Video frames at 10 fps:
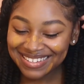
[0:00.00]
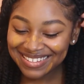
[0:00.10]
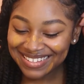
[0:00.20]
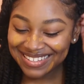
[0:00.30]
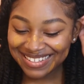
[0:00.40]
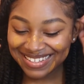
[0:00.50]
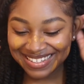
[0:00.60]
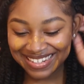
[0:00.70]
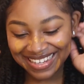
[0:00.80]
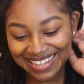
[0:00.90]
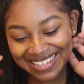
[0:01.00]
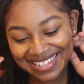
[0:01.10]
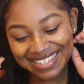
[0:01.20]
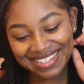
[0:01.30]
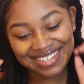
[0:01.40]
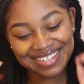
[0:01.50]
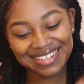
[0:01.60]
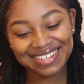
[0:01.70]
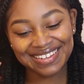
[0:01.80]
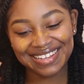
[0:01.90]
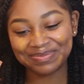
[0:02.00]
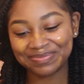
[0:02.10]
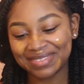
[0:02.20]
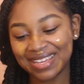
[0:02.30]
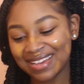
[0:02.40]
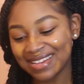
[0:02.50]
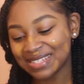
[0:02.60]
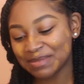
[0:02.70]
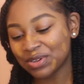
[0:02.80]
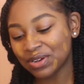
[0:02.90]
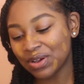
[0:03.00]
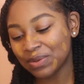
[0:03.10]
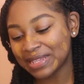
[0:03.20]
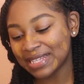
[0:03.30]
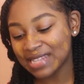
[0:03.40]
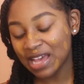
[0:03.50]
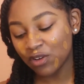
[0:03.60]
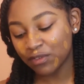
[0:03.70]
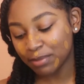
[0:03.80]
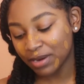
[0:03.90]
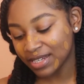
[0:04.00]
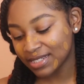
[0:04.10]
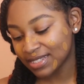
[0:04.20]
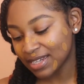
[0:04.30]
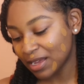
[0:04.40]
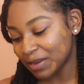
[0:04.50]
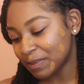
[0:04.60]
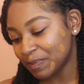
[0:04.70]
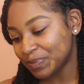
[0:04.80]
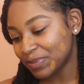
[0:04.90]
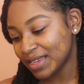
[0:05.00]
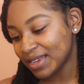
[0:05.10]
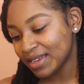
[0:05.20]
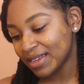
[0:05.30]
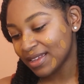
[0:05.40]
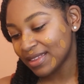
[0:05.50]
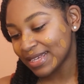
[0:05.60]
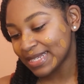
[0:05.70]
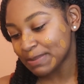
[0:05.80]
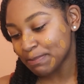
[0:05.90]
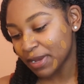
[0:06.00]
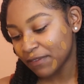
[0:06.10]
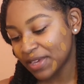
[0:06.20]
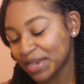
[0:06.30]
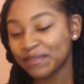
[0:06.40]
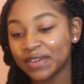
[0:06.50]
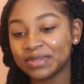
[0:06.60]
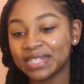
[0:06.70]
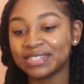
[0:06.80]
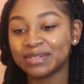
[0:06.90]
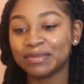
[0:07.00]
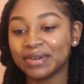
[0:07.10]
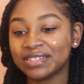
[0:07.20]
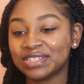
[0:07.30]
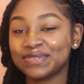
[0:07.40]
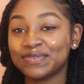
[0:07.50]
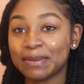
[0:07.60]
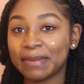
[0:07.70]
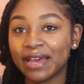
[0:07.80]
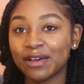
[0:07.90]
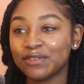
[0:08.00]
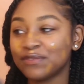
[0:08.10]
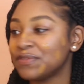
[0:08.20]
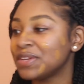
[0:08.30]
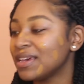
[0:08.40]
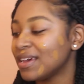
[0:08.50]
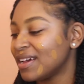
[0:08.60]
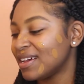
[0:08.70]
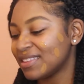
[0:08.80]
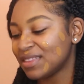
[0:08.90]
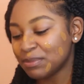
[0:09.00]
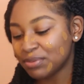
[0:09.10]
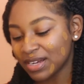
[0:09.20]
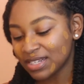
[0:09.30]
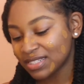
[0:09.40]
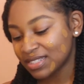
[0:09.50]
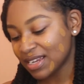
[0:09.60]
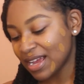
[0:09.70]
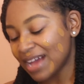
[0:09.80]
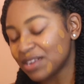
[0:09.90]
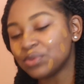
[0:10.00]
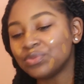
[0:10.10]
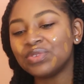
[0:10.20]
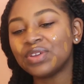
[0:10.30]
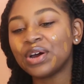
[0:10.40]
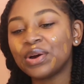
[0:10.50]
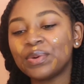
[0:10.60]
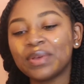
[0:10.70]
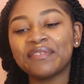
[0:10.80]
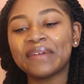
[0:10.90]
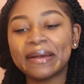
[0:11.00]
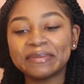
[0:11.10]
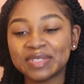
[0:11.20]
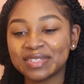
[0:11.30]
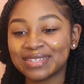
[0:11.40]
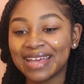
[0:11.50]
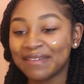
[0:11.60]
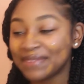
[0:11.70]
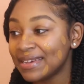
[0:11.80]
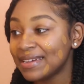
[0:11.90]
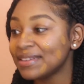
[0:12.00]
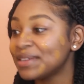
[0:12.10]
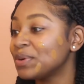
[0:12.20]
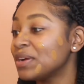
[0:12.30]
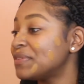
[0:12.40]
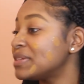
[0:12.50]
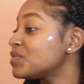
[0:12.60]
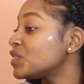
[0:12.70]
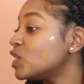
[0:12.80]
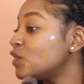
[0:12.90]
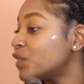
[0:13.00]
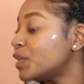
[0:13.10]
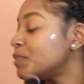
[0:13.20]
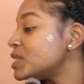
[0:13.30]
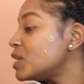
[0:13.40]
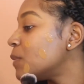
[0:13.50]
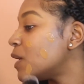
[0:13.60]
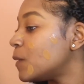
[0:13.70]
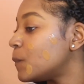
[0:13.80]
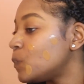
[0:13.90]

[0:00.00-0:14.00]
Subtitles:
Oh, Aniyah. Okay. So I'm gonna go in with this e.l.f. brush, this buffing foundation brush from e.l.f. The brush, I don't know if I'm just heavy-handed or if it's really flimsy, but